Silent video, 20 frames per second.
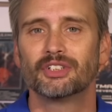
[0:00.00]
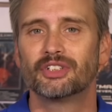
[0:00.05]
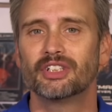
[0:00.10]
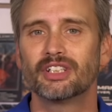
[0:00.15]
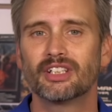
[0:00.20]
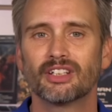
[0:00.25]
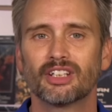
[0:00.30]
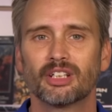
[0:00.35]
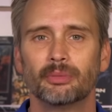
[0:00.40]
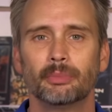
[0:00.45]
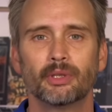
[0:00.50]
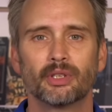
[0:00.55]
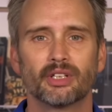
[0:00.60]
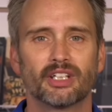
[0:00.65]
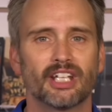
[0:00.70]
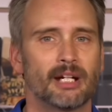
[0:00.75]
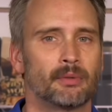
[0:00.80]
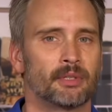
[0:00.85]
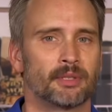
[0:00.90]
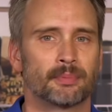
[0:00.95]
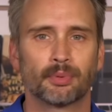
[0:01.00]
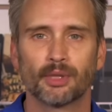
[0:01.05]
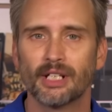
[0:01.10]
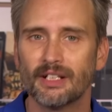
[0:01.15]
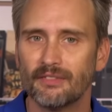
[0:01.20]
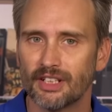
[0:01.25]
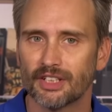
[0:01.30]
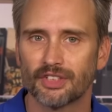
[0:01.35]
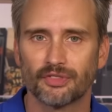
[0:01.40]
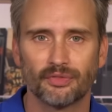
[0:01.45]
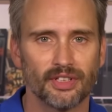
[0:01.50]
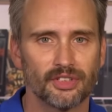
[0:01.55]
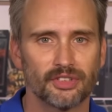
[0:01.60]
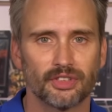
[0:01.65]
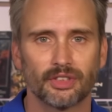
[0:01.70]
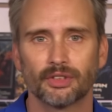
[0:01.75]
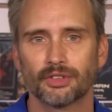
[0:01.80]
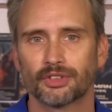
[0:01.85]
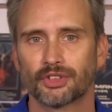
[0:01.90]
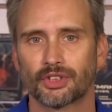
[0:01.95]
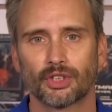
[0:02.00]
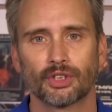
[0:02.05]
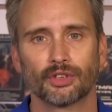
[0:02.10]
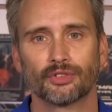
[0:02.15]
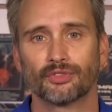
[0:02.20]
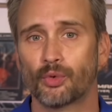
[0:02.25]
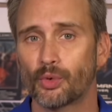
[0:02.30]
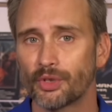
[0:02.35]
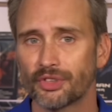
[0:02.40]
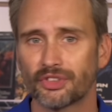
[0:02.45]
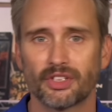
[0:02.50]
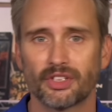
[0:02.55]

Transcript: She can communicate with previous visitors, turn Force